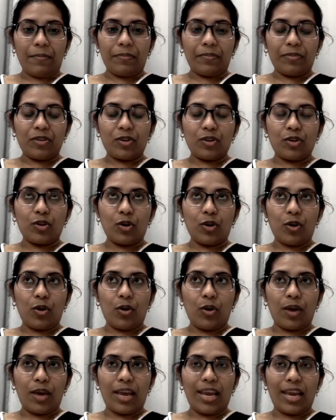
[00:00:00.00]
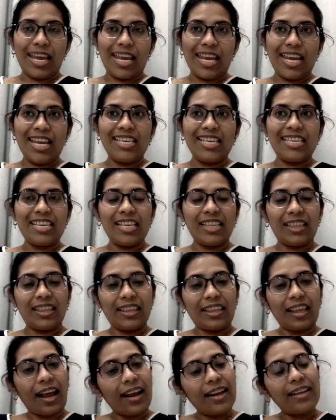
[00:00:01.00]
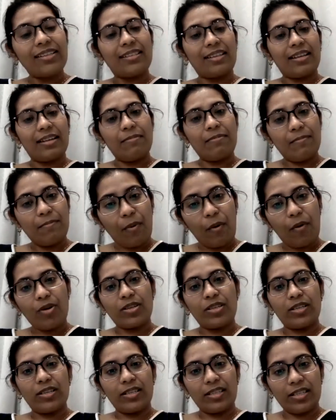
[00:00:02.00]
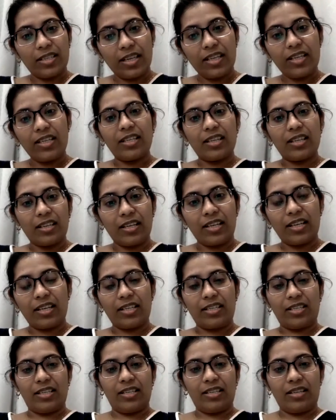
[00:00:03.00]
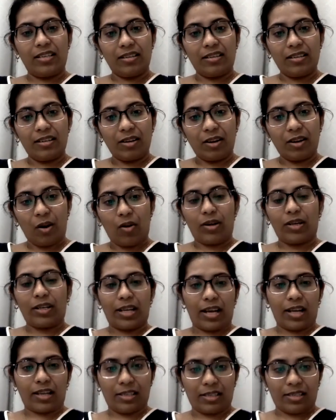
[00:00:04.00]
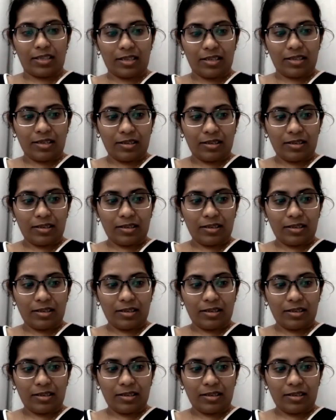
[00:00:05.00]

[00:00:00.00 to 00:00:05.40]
so is it that important in Canadian context?